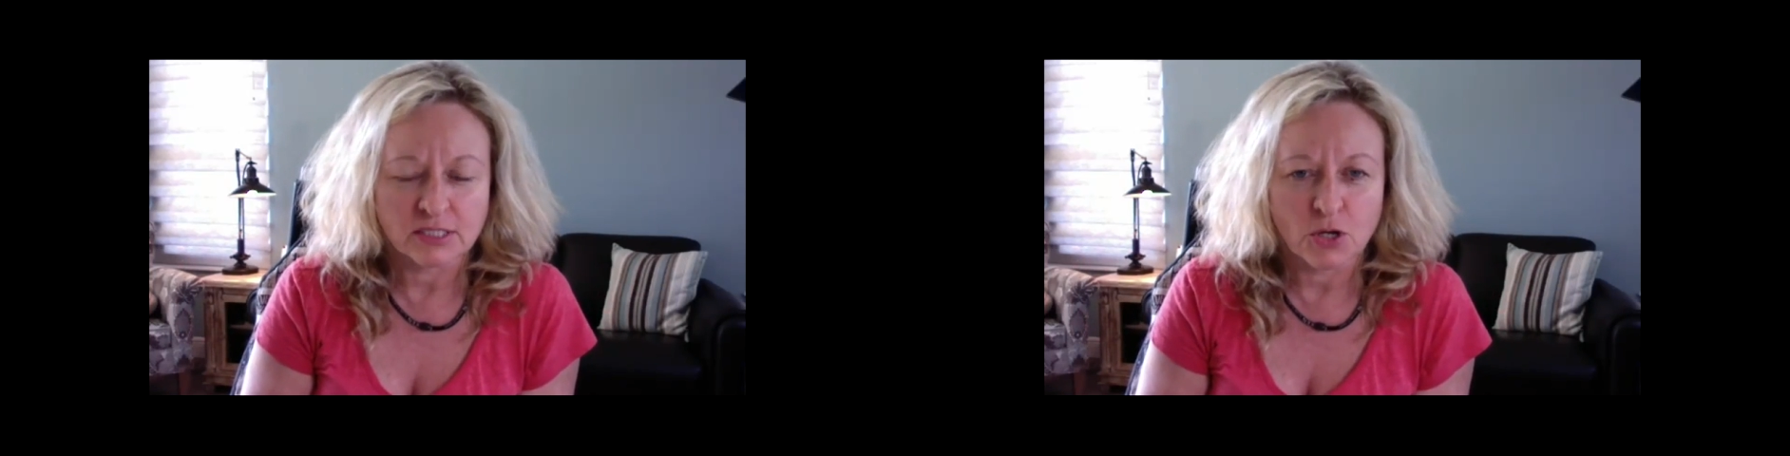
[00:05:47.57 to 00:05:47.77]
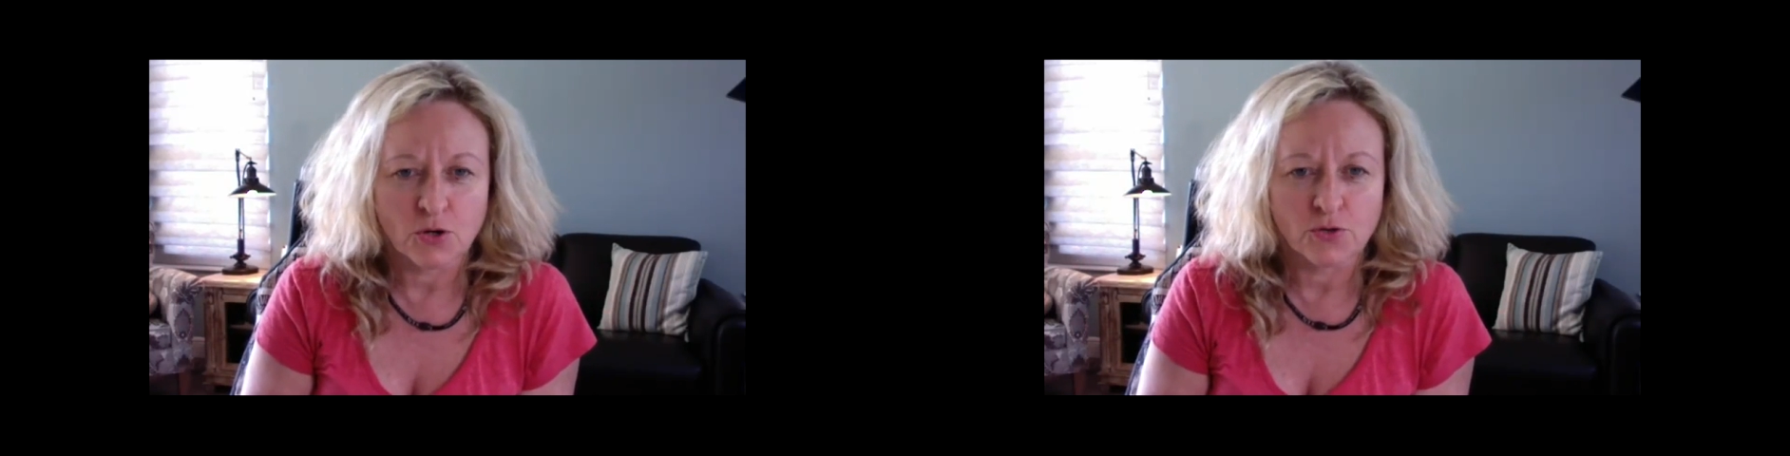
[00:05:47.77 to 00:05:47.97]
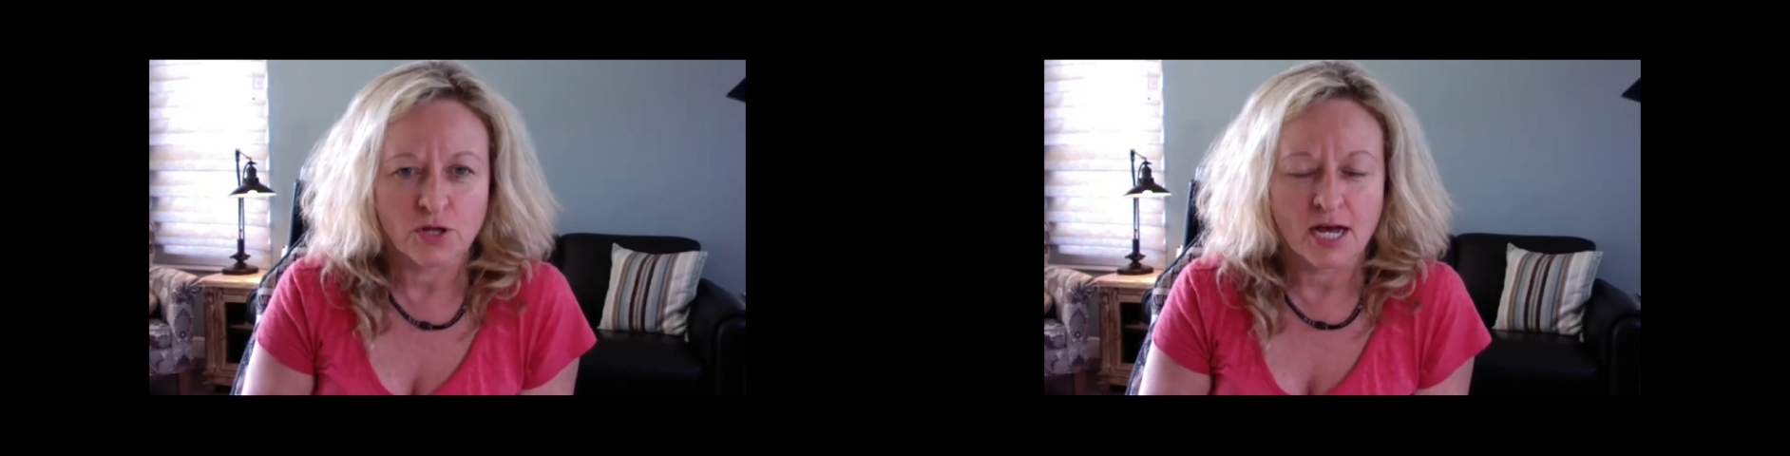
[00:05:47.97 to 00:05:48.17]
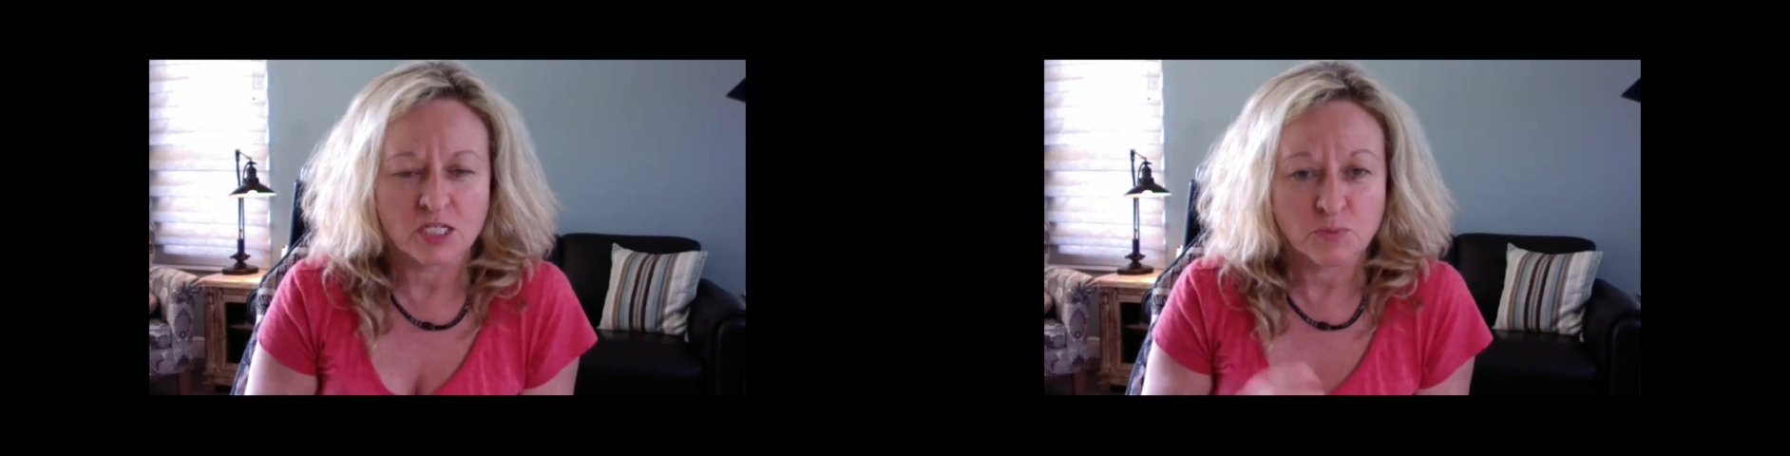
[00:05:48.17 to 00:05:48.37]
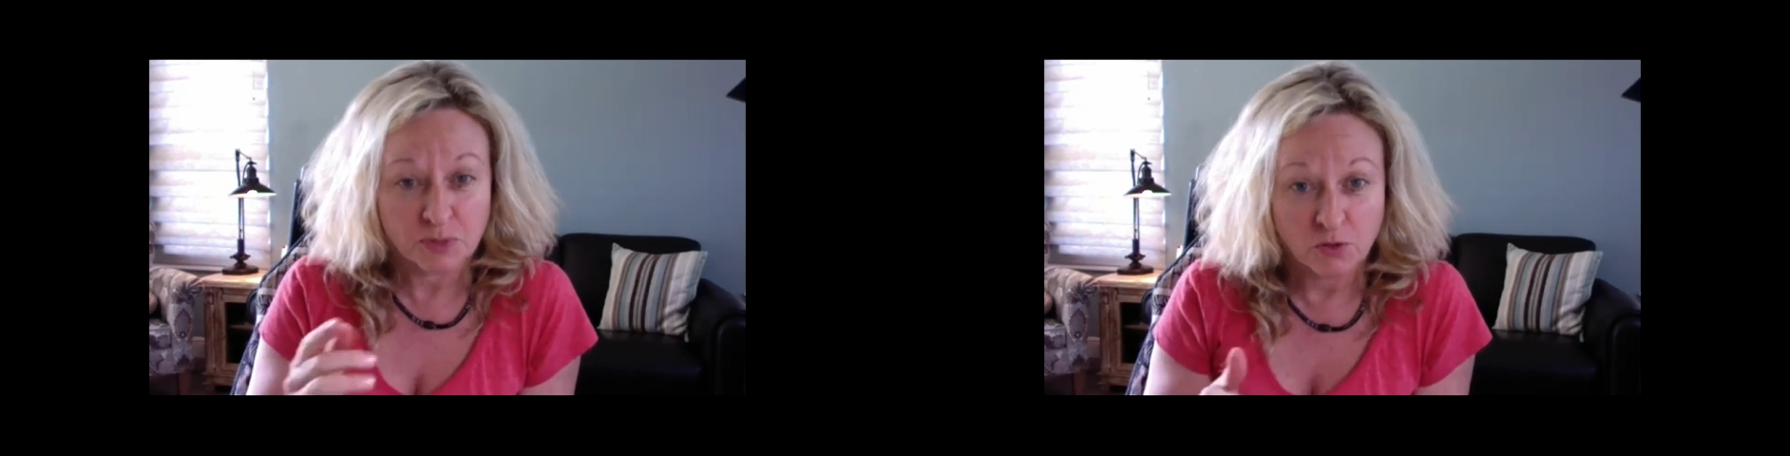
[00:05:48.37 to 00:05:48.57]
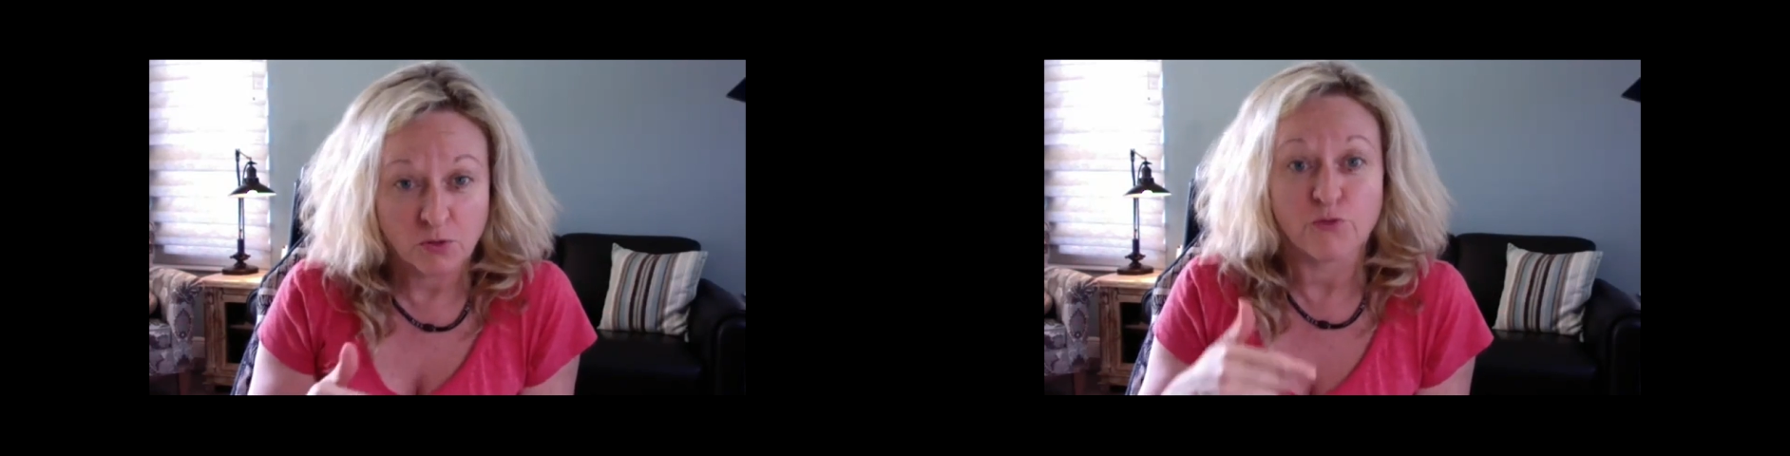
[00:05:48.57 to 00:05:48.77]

to go to the hospital